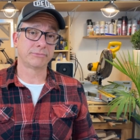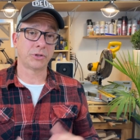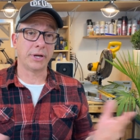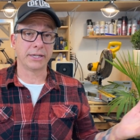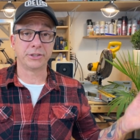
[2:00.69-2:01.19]

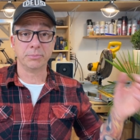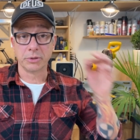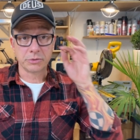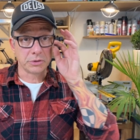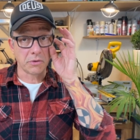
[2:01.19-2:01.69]
connect your
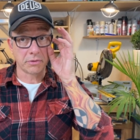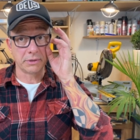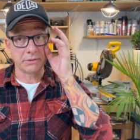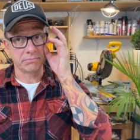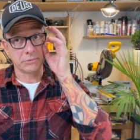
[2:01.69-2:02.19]
Bluetooth,
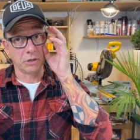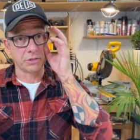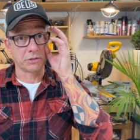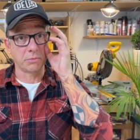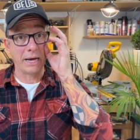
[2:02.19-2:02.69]
goes
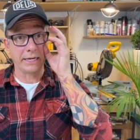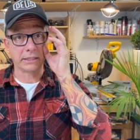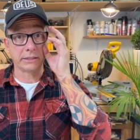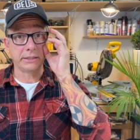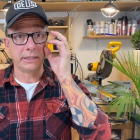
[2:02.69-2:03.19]

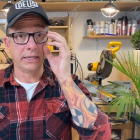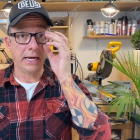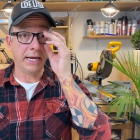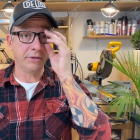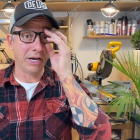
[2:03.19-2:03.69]
automatically,
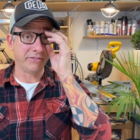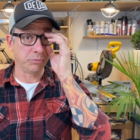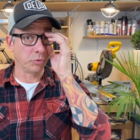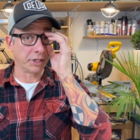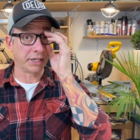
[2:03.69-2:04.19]
and you have it
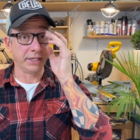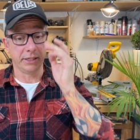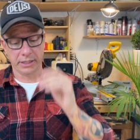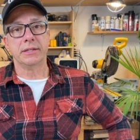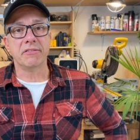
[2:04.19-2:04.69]
working.
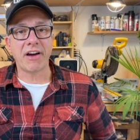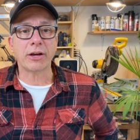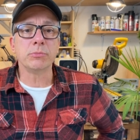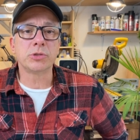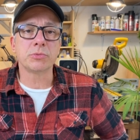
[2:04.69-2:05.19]
The
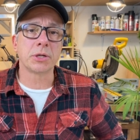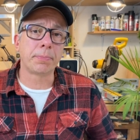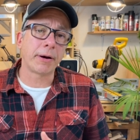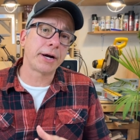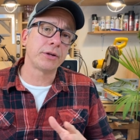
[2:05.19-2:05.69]
vacuum tubes are
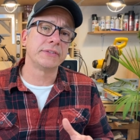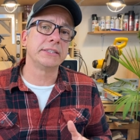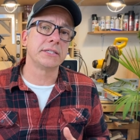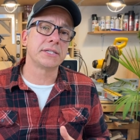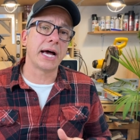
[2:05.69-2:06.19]
part of the
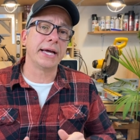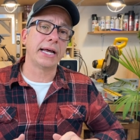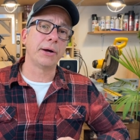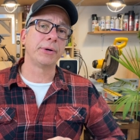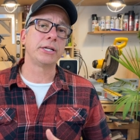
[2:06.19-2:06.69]
design.
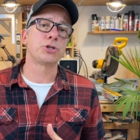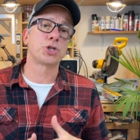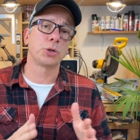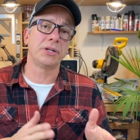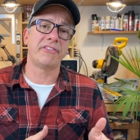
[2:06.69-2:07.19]
I wanted to
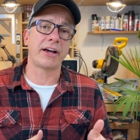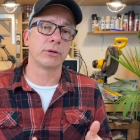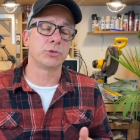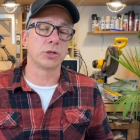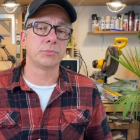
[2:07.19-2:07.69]
show the
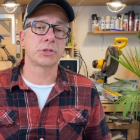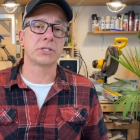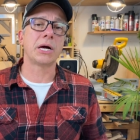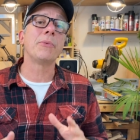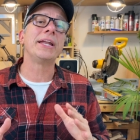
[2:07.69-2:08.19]
vacuum tubes
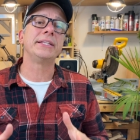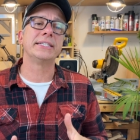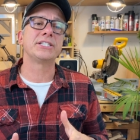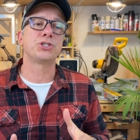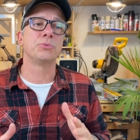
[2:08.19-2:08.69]
because I want
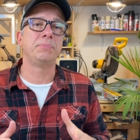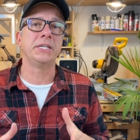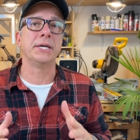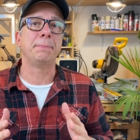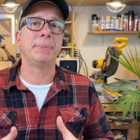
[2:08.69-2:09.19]
this to
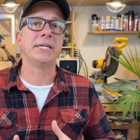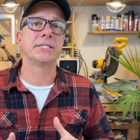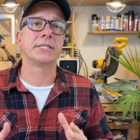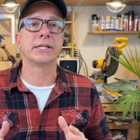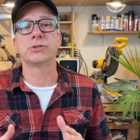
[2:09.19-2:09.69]
be a
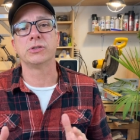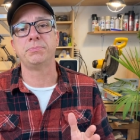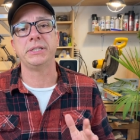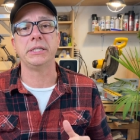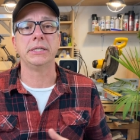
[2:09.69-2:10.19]
piece that could
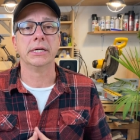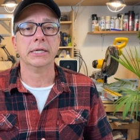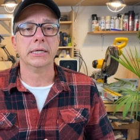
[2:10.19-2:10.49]
be